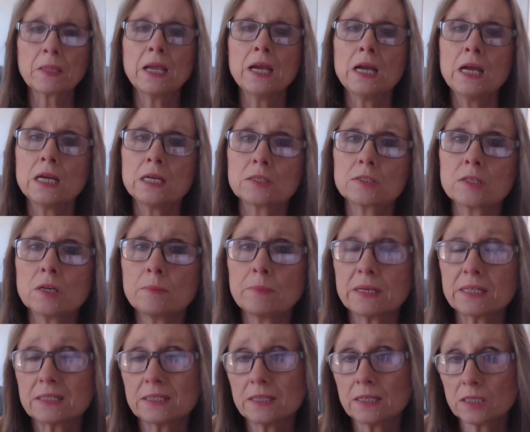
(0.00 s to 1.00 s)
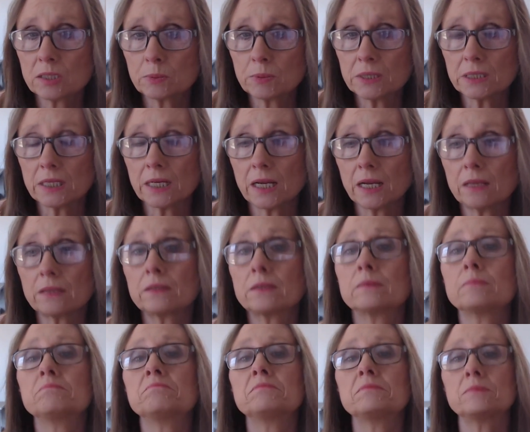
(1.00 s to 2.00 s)
So my sales went down,
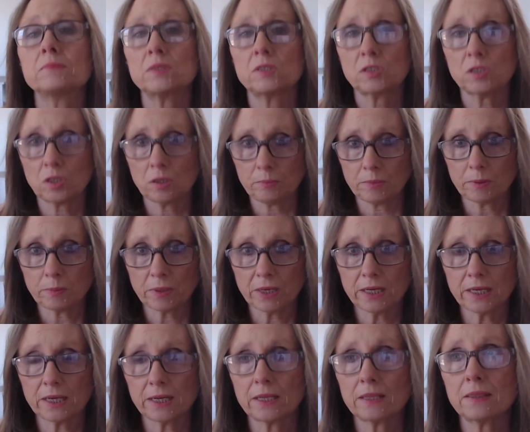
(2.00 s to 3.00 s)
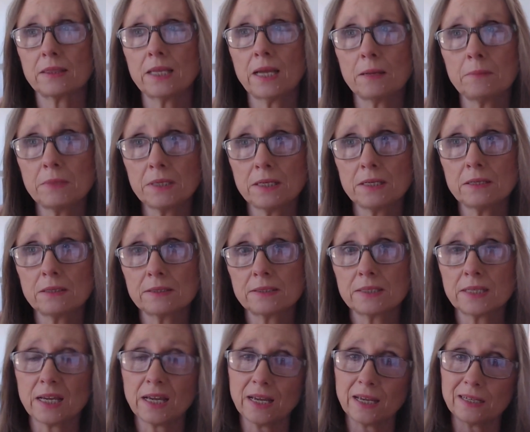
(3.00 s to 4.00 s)
so did my ranking. That means
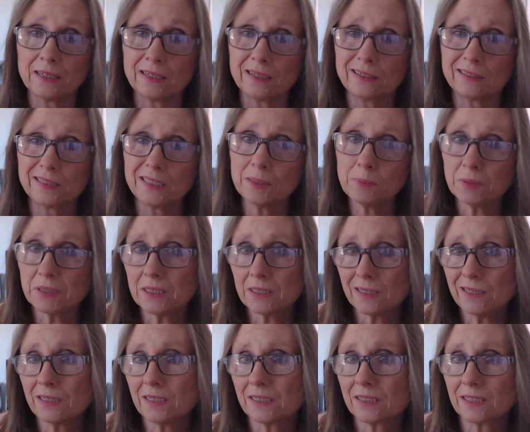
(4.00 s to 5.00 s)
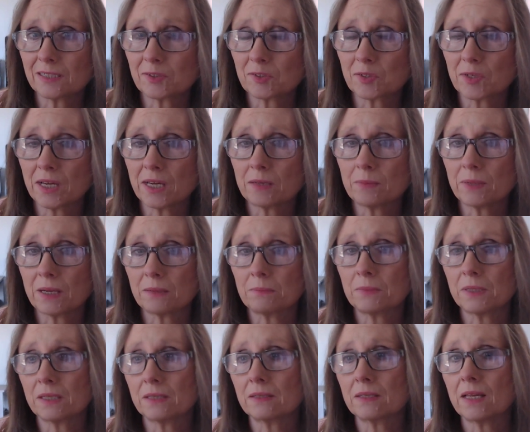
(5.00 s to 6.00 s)
that TPT didn't necessarily have a bad
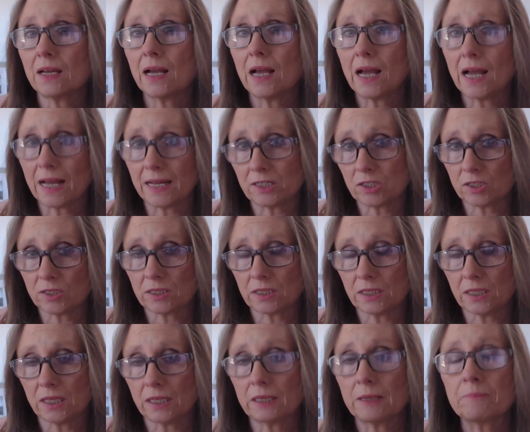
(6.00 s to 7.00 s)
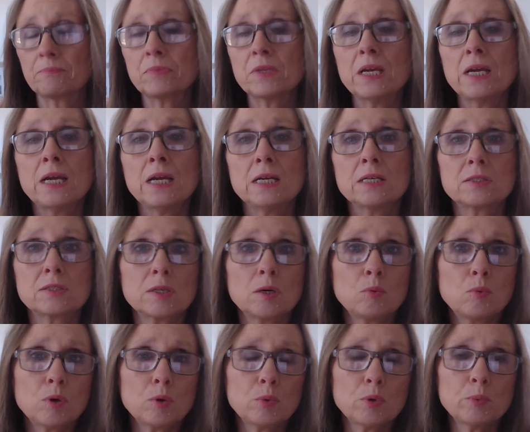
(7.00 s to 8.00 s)
month, I just did. So
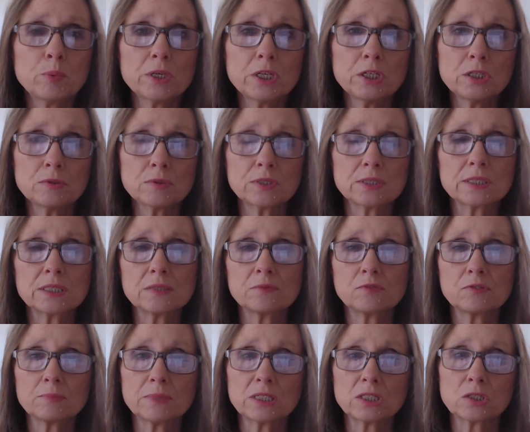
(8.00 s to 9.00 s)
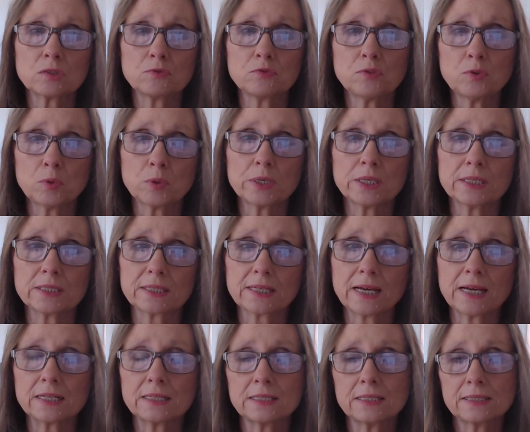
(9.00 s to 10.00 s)
what we want to use this information for is kind
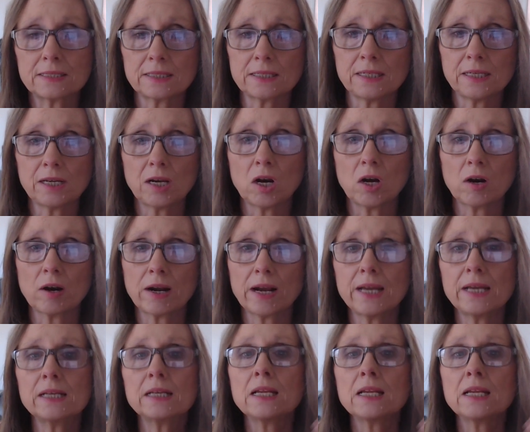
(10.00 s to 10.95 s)
of to see, all right,